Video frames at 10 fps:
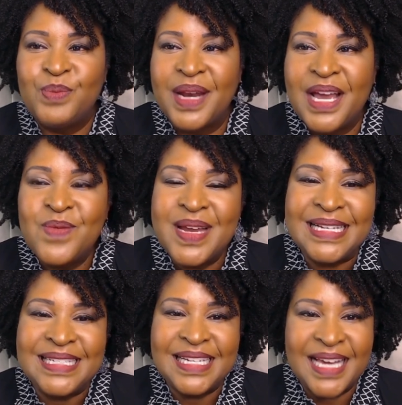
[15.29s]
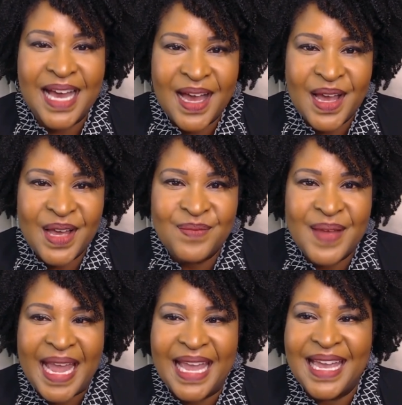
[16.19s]
but I wanted to come
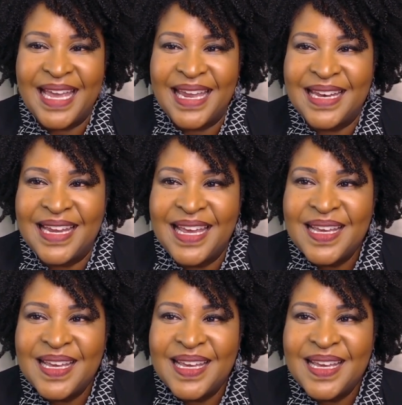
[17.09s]
and